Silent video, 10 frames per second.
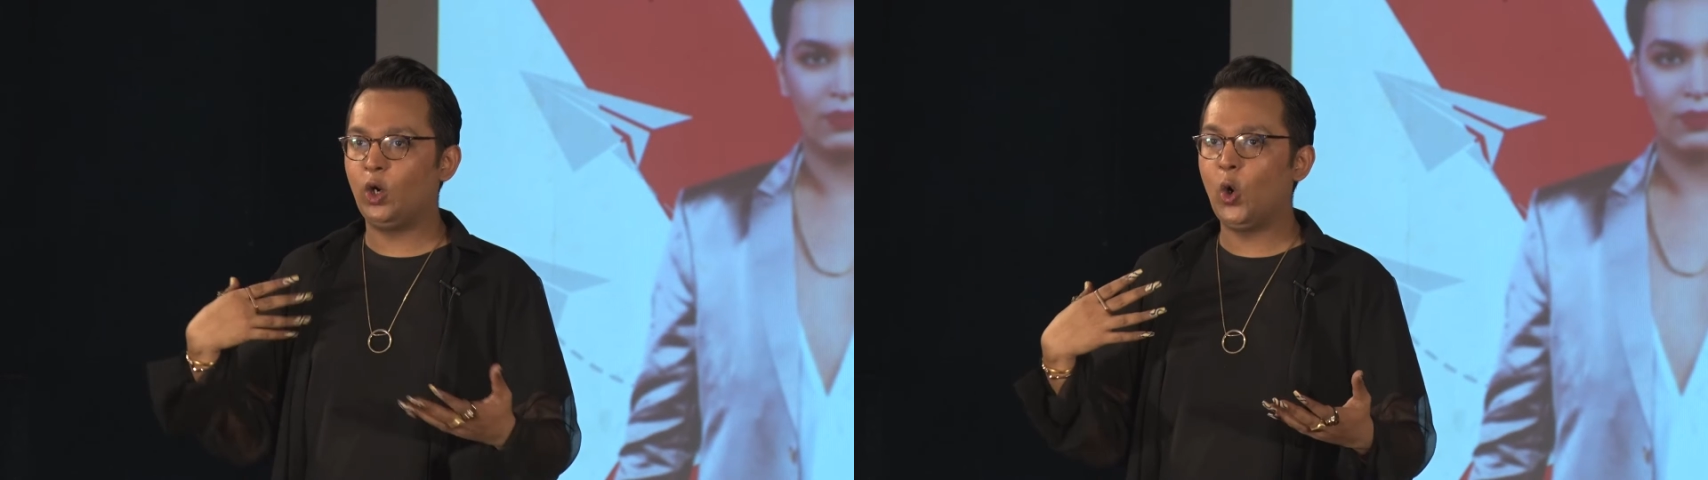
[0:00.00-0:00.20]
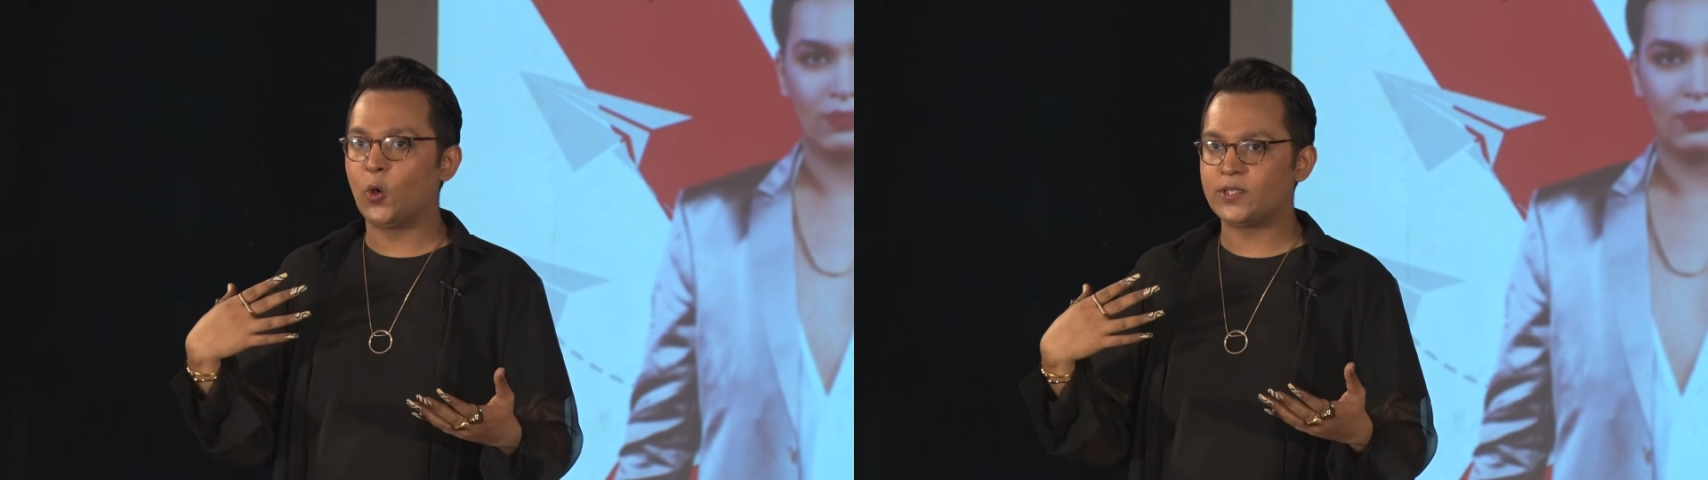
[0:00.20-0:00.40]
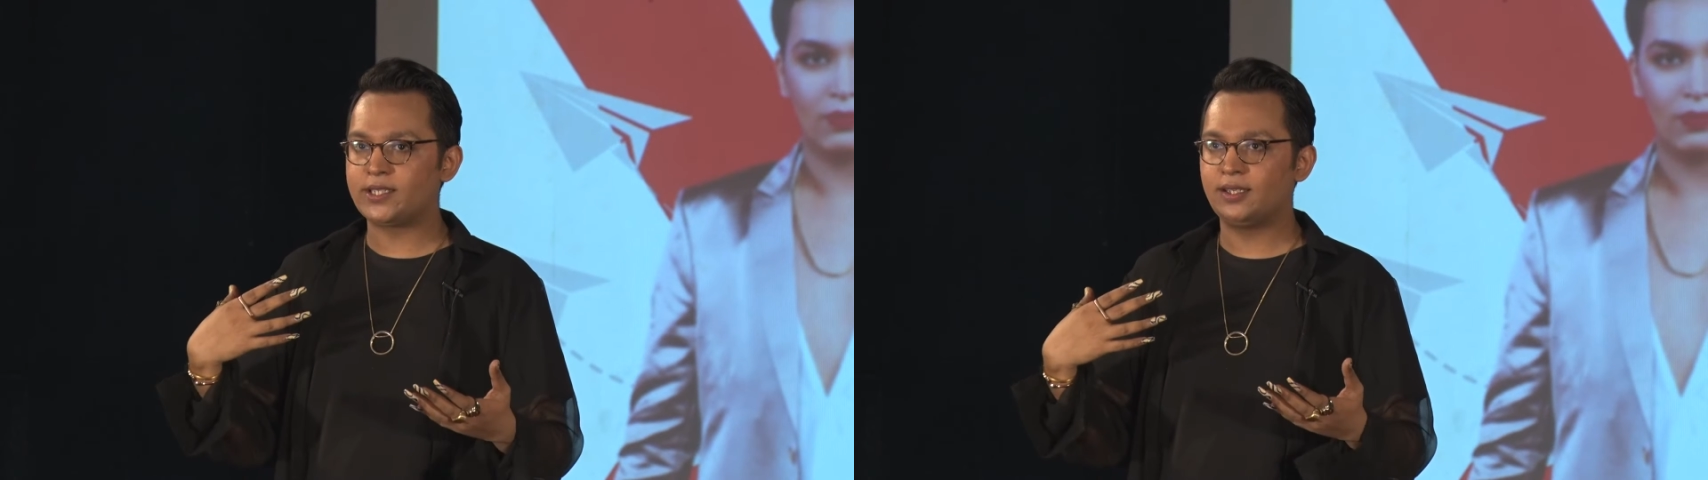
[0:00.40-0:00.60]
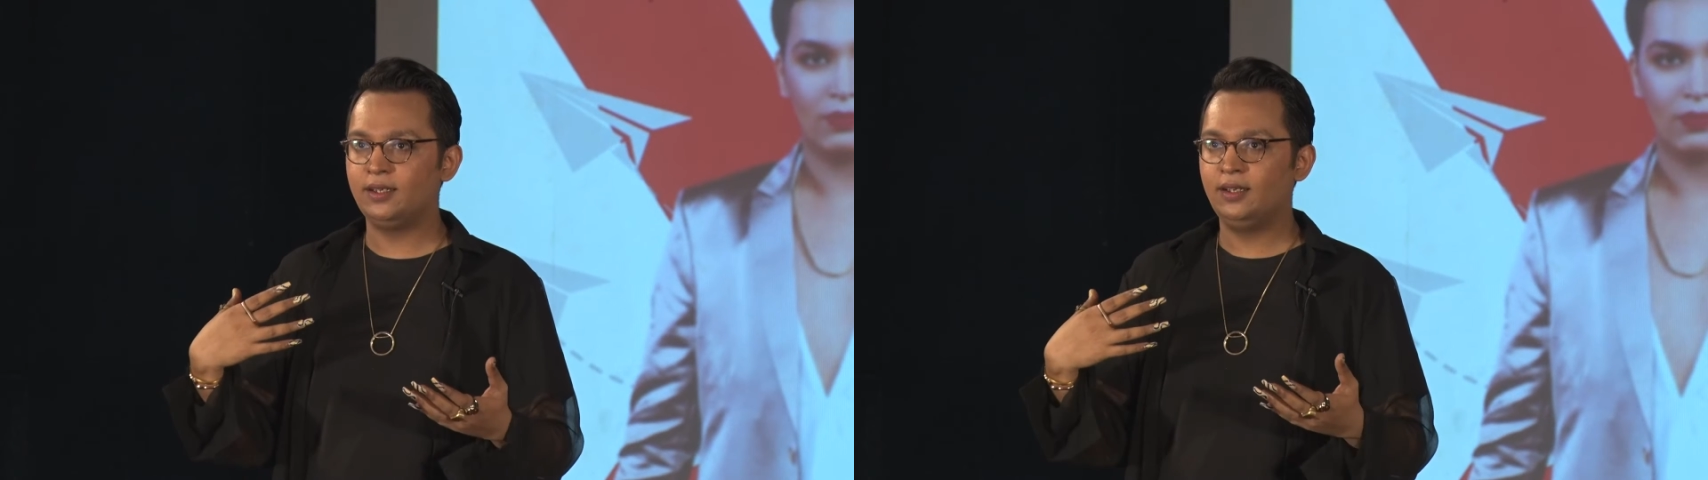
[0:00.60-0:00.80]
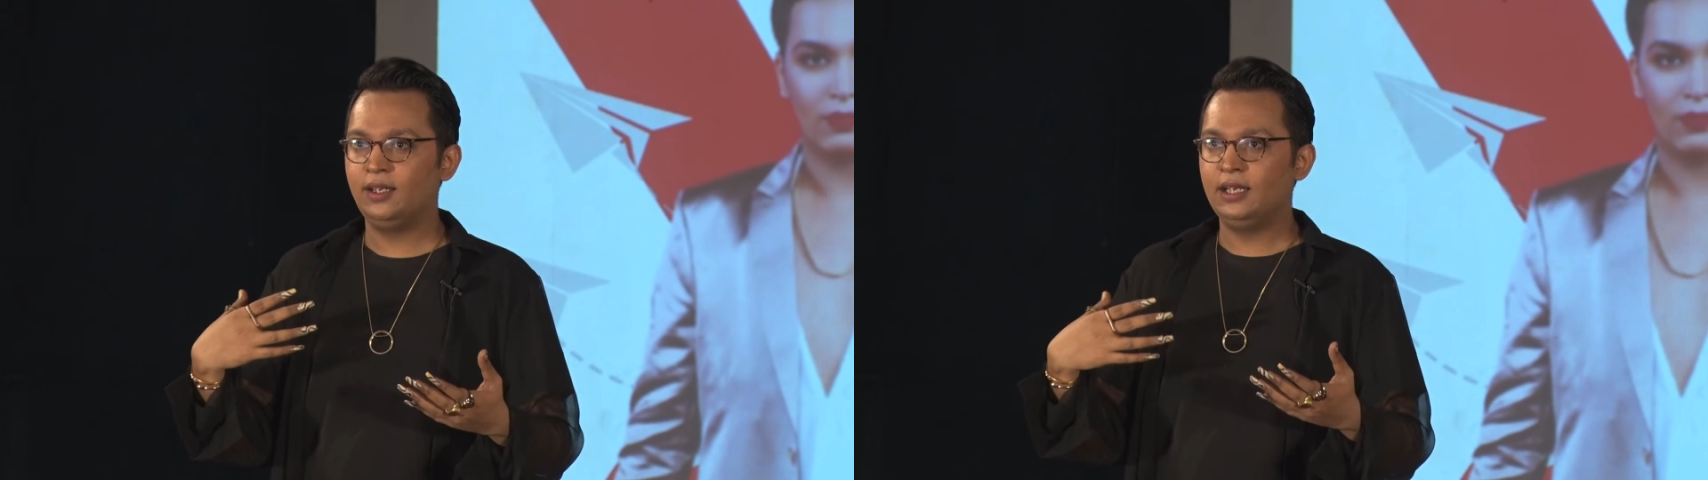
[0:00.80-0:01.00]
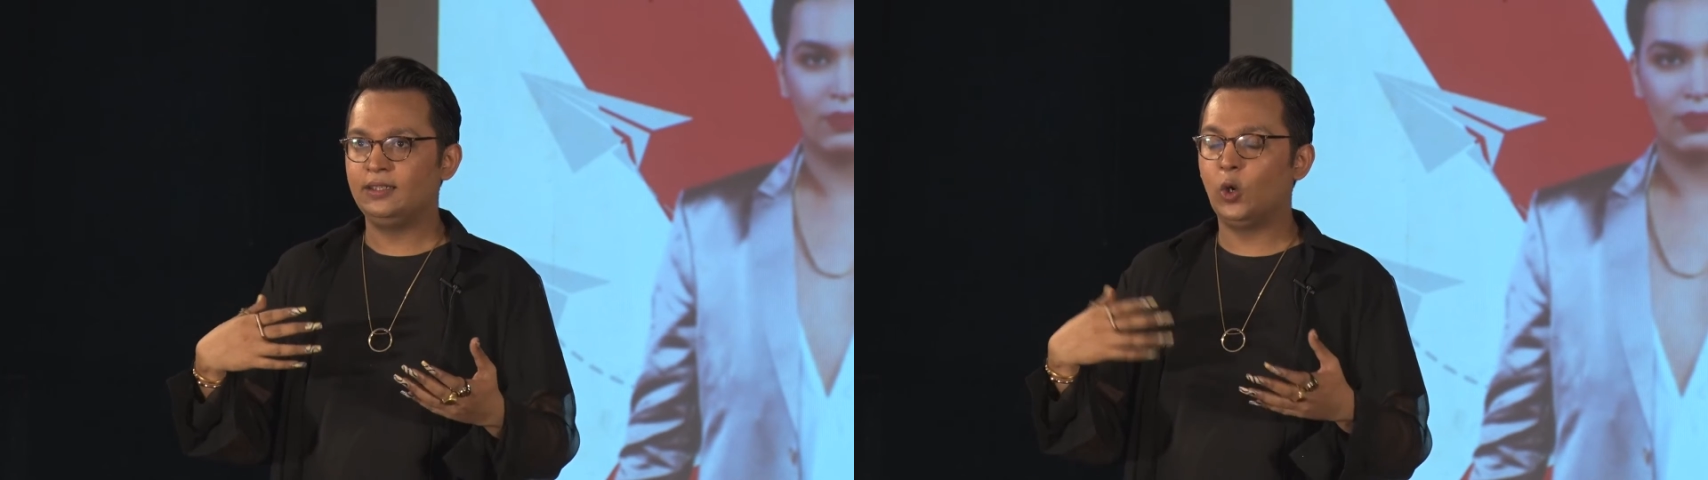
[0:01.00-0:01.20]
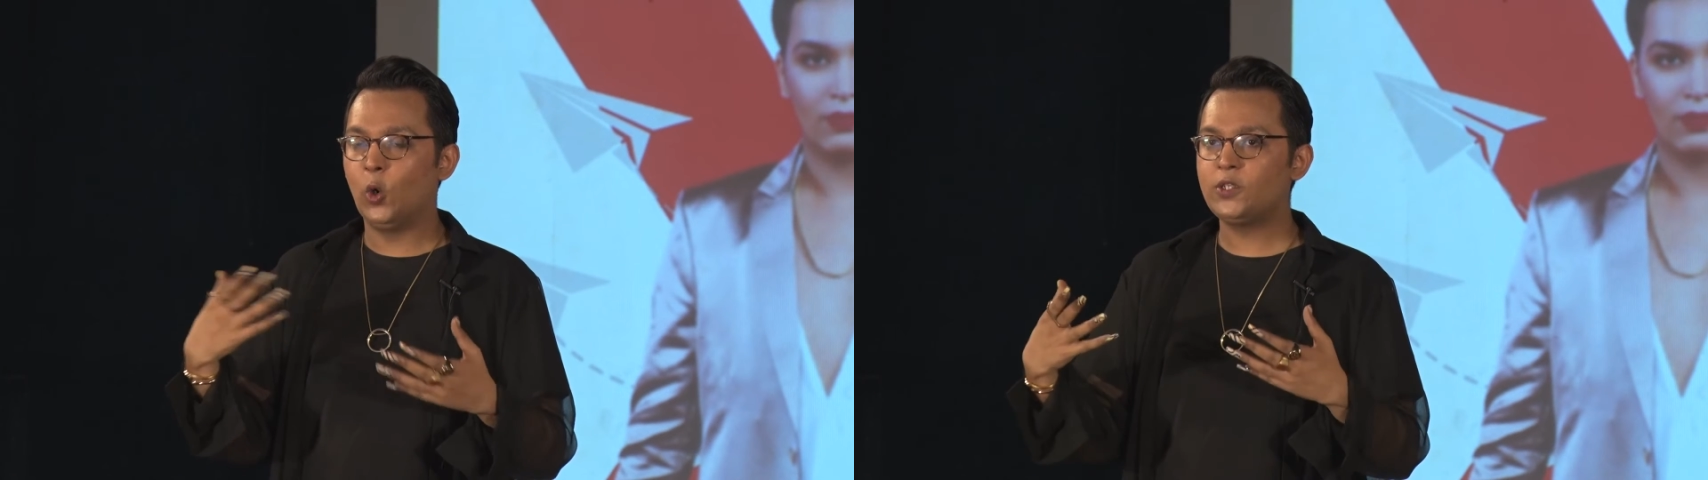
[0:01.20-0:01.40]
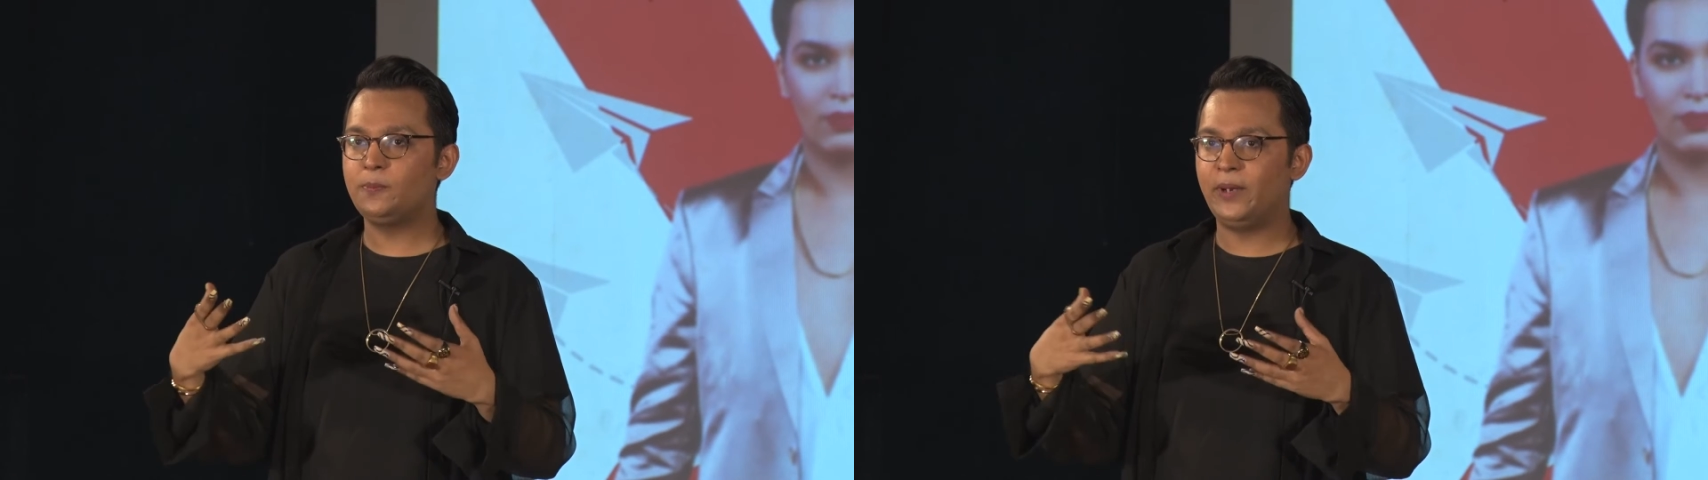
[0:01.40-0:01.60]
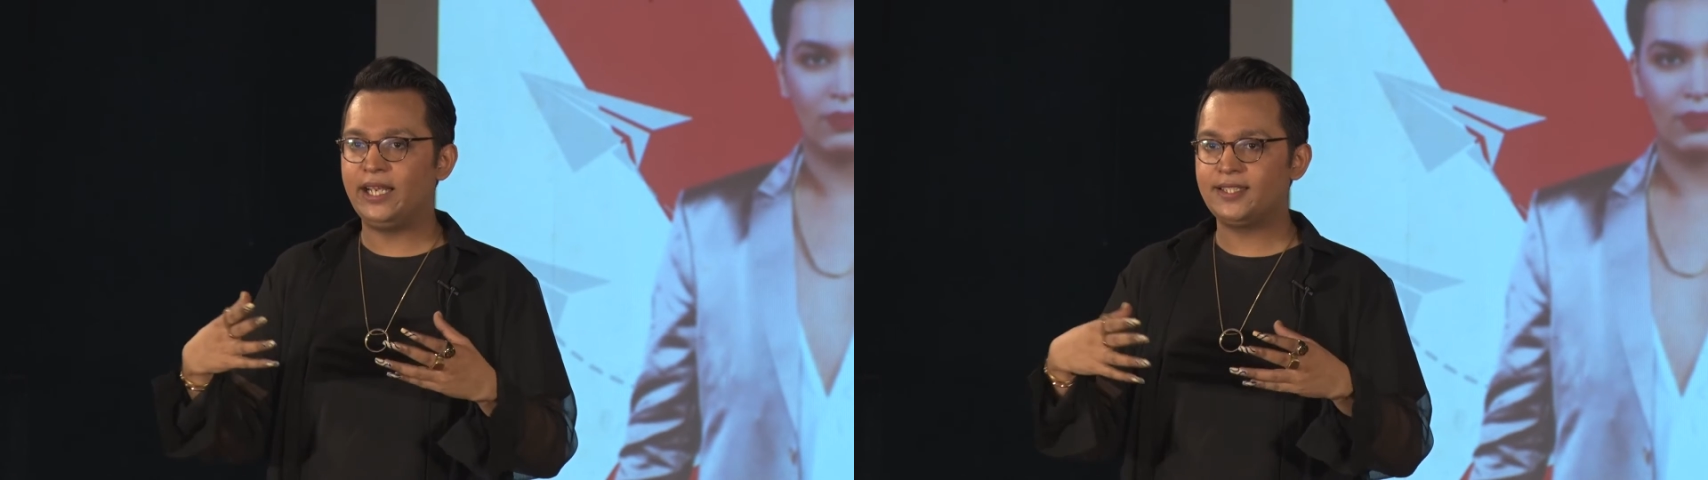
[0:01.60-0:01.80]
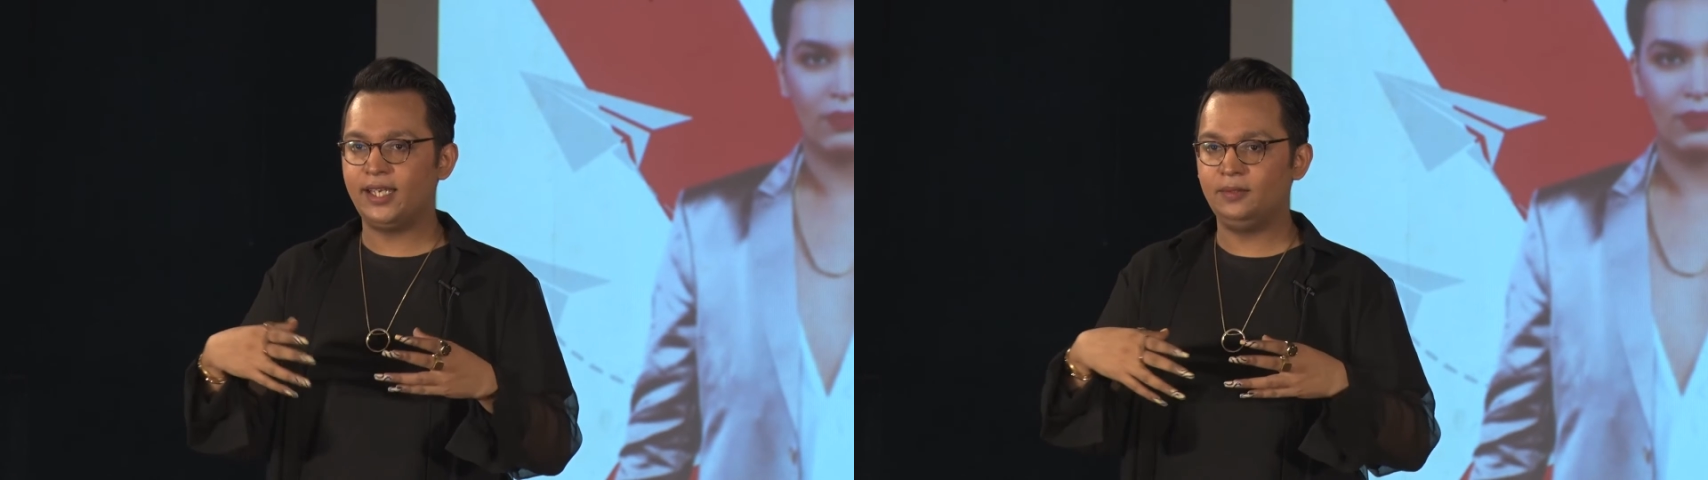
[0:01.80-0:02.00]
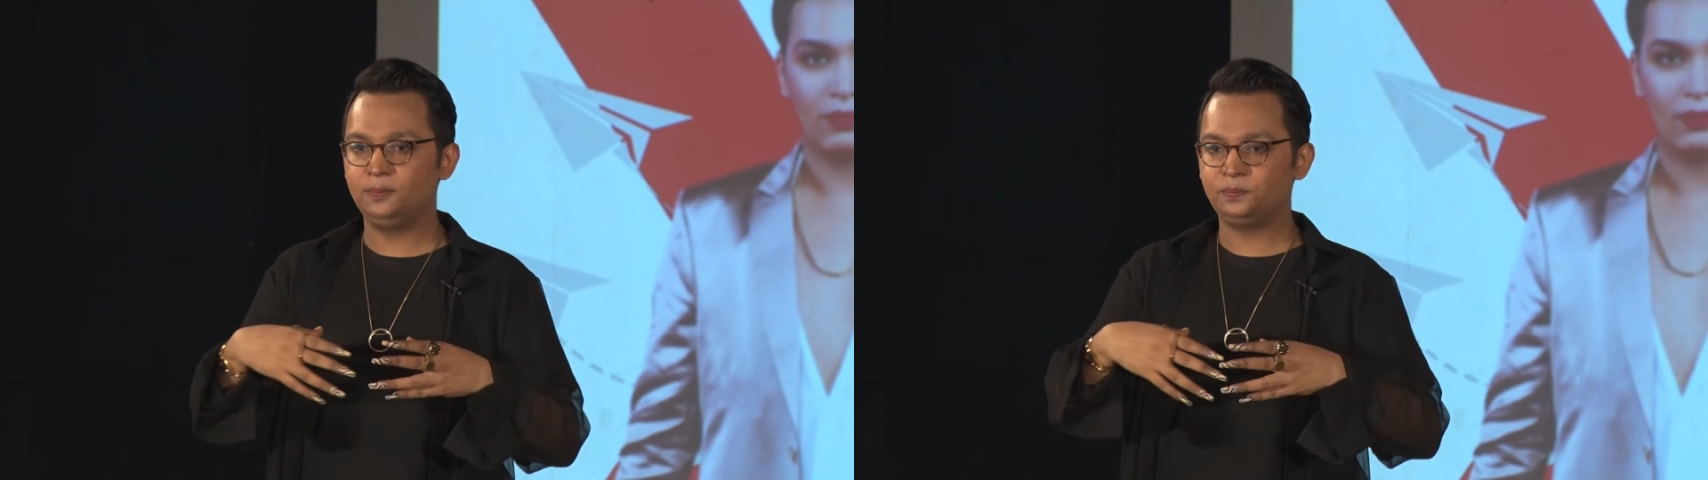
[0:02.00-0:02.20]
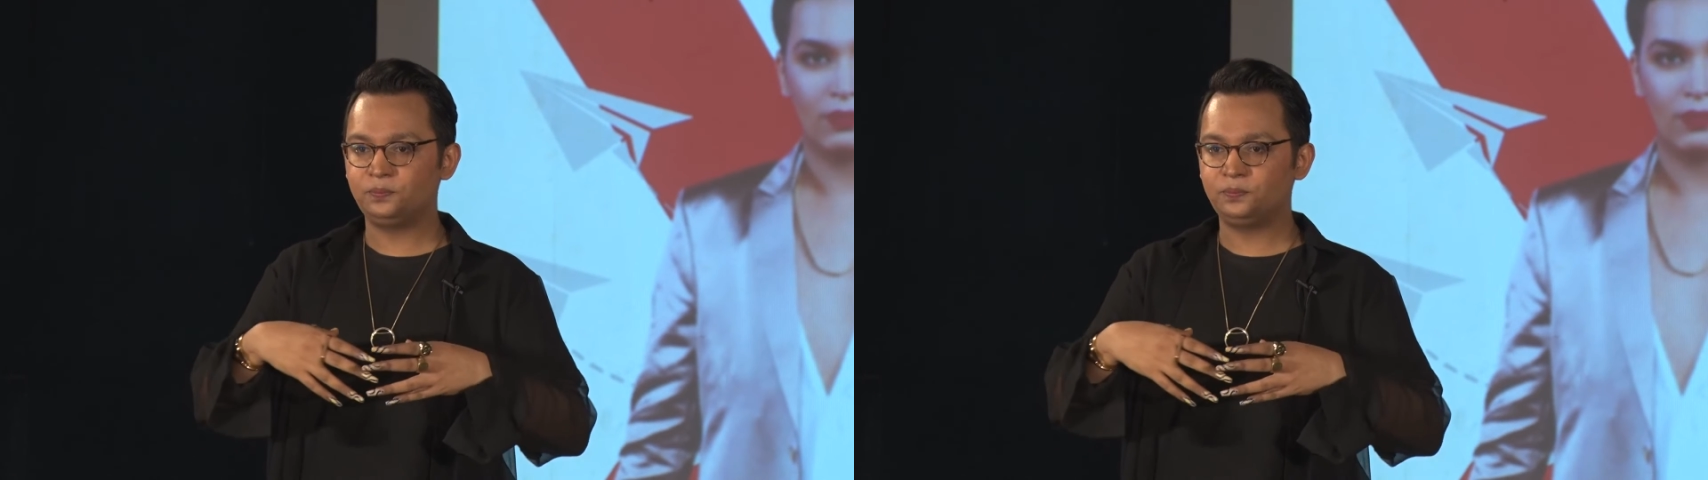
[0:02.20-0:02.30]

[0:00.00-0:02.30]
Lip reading: host, the host brings in